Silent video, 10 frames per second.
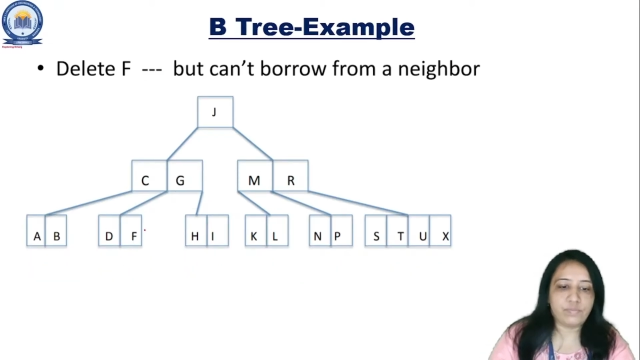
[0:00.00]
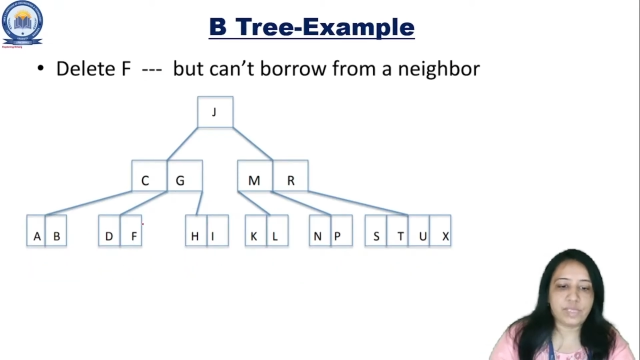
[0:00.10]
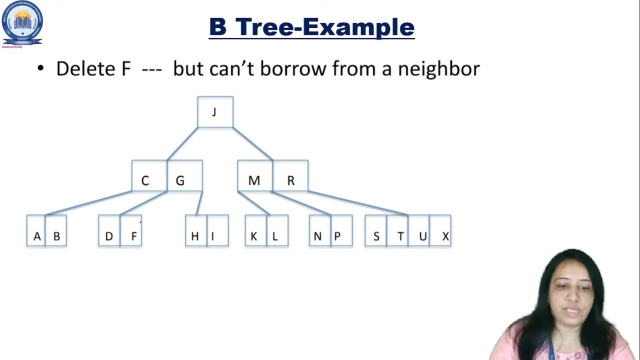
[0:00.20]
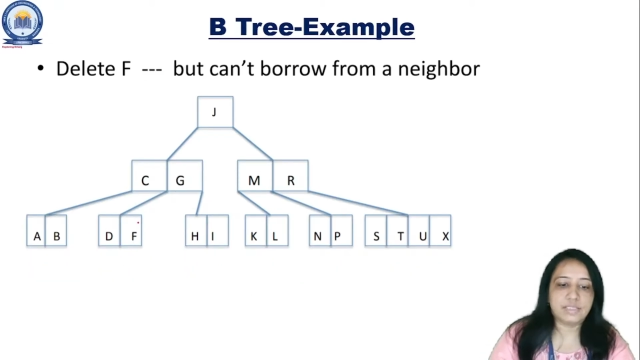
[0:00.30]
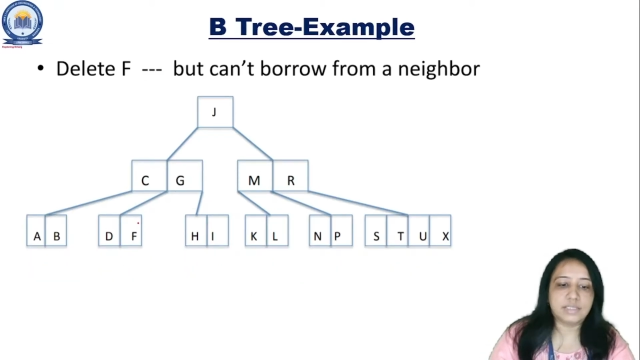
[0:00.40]

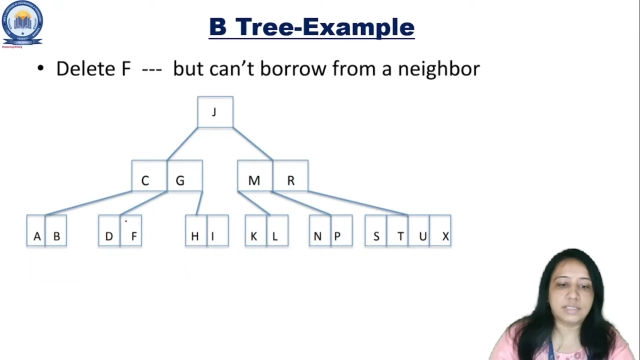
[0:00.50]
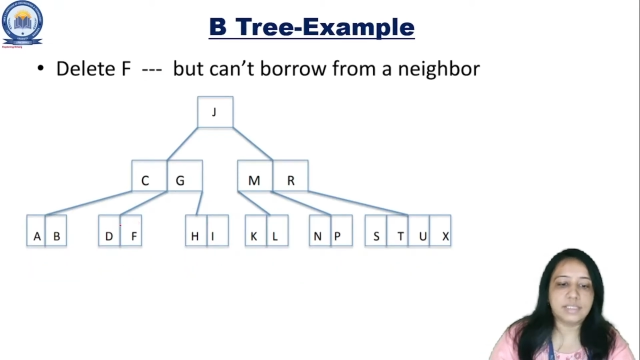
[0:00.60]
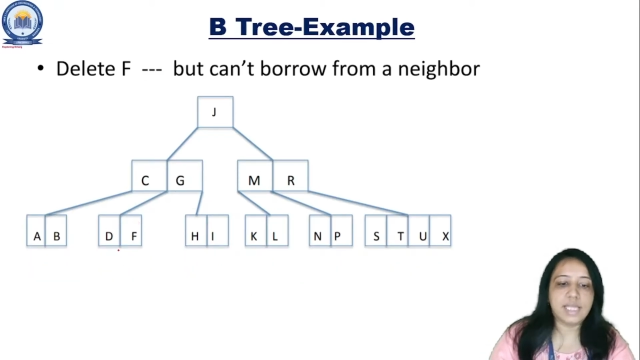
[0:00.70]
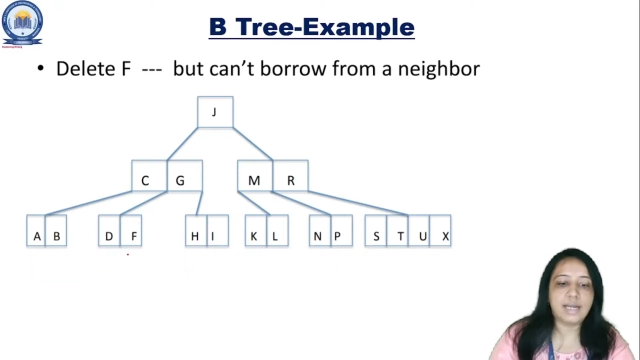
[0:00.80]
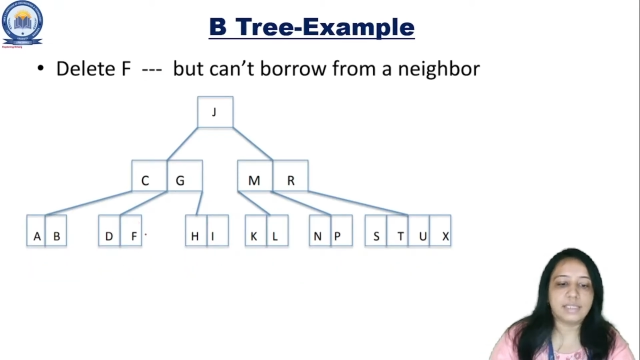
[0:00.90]
You can see
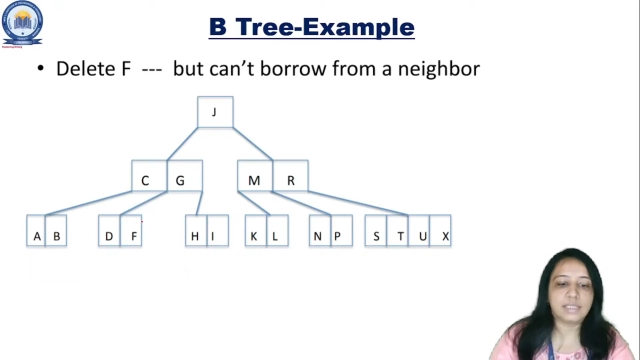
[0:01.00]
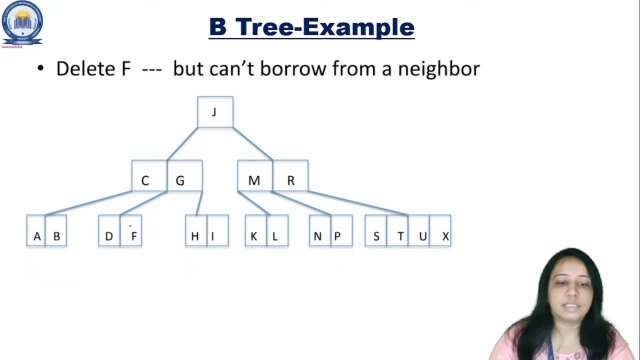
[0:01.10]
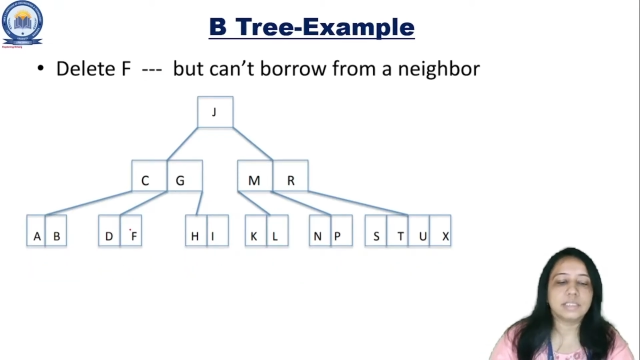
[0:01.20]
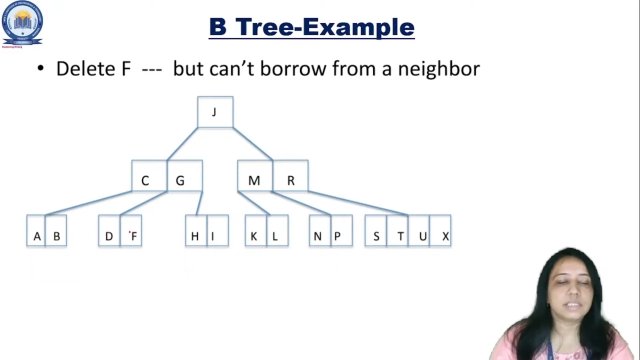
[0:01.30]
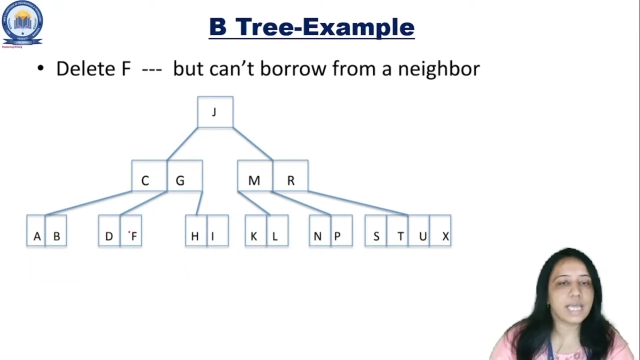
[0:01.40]
that
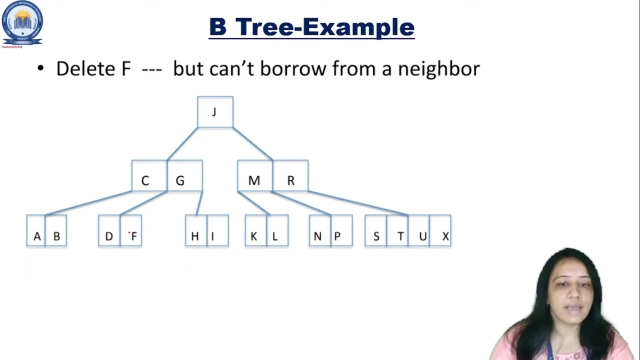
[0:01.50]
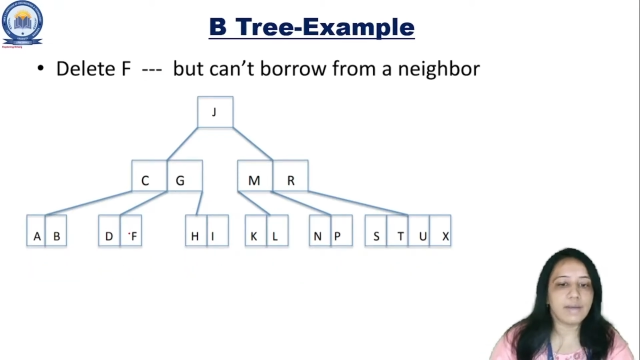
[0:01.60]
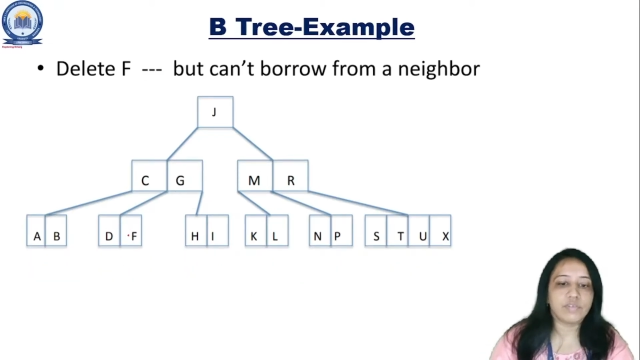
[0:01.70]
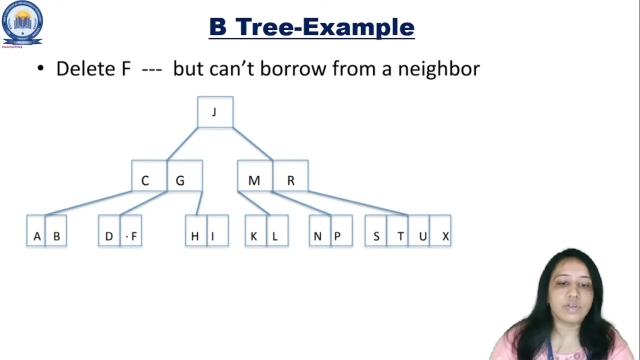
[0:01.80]
this F.